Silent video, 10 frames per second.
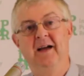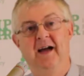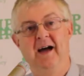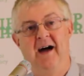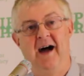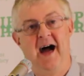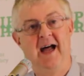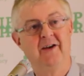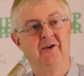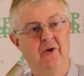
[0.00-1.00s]

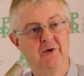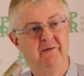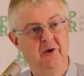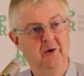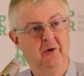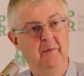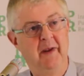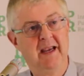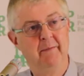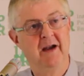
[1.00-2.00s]
And those of you who will be
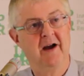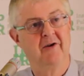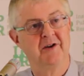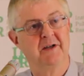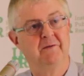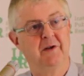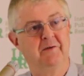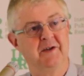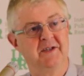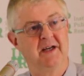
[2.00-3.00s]
coming across it for the
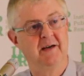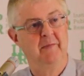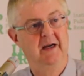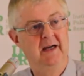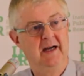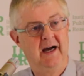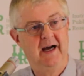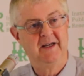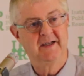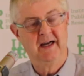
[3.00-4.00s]
first time
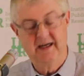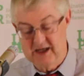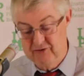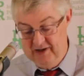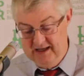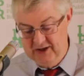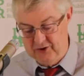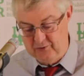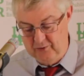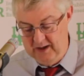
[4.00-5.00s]
tonight, I really
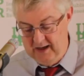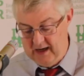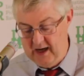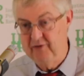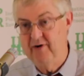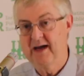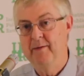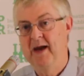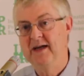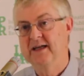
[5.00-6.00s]
do
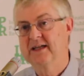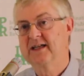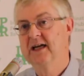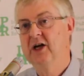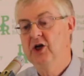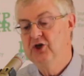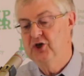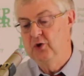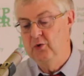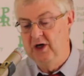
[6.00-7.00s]
recommend it
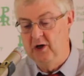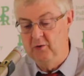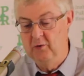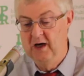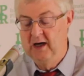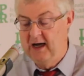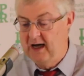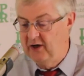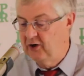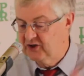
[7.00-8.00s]
to you,
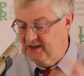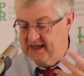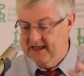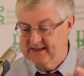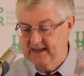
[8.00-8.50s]
not just as